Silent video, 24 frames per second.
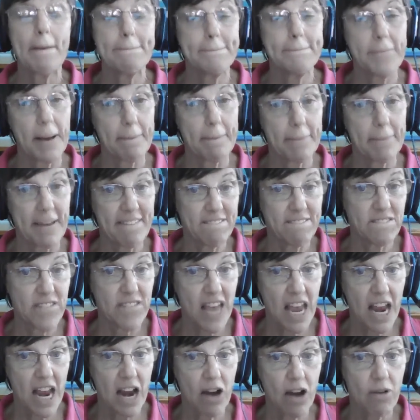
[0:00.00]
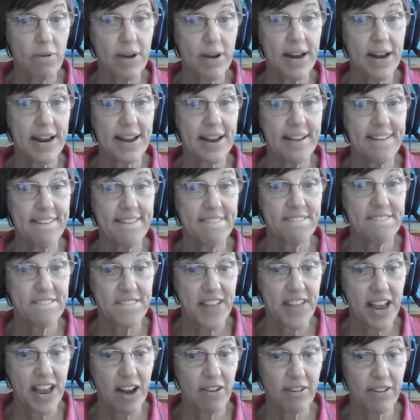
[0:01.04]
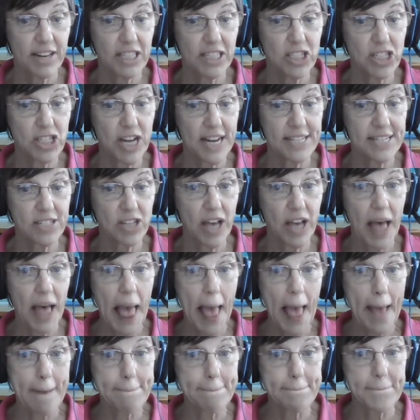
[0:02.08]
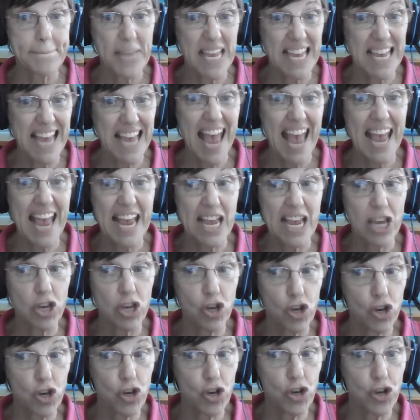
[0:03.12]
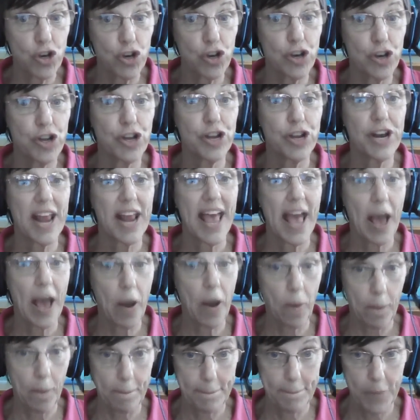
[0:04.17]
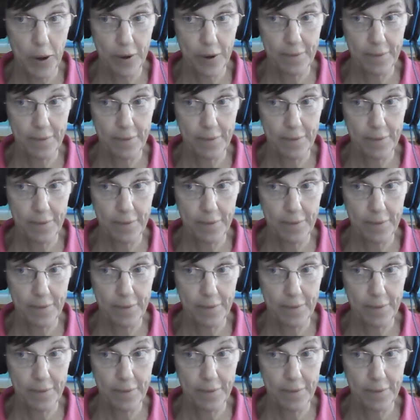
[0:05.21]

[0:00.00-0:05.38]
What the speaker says: But be very, very gentle and be a good helper.